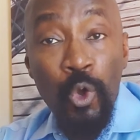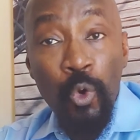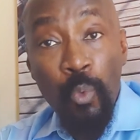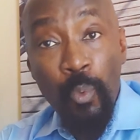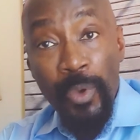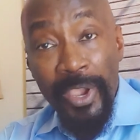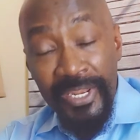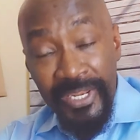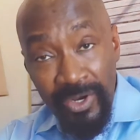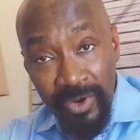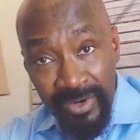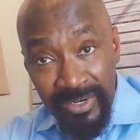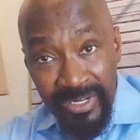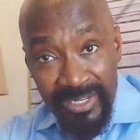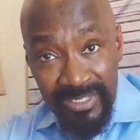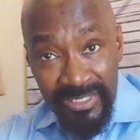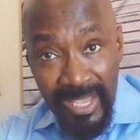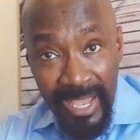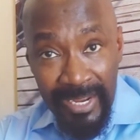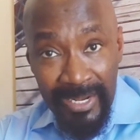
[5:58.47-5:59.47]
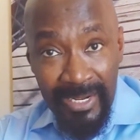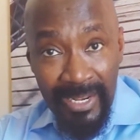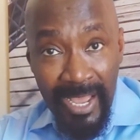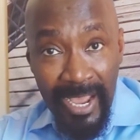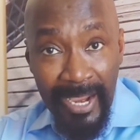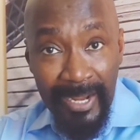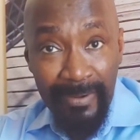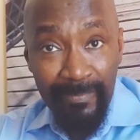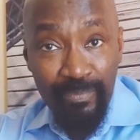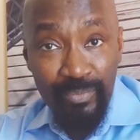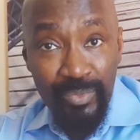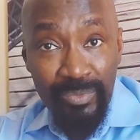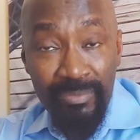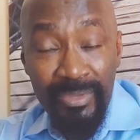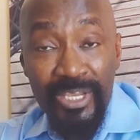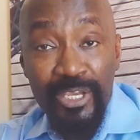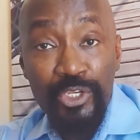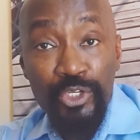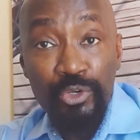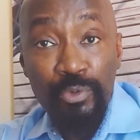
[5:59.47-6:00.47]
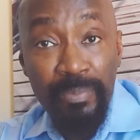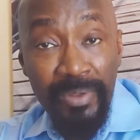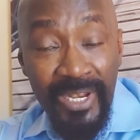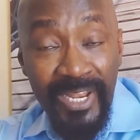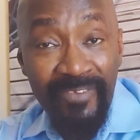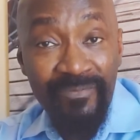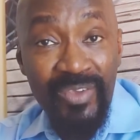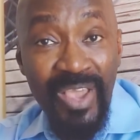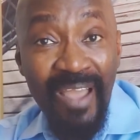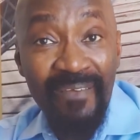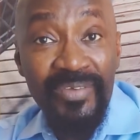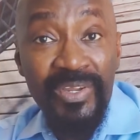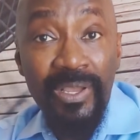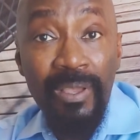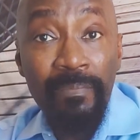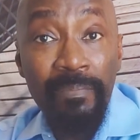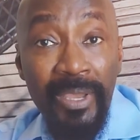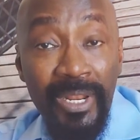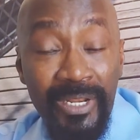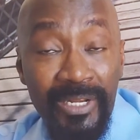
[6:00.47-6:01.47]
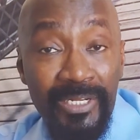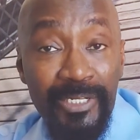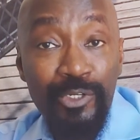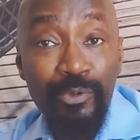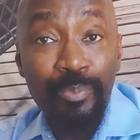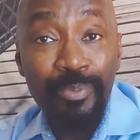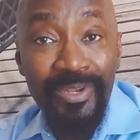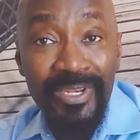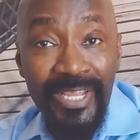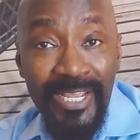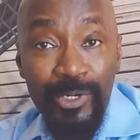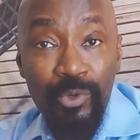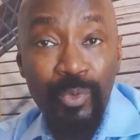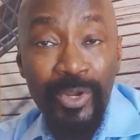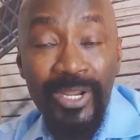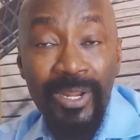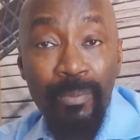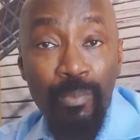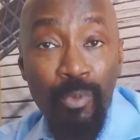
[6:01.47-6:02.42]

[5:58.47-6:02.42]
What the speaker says: Waiting on the sideline because you believe you have the ability to predict when the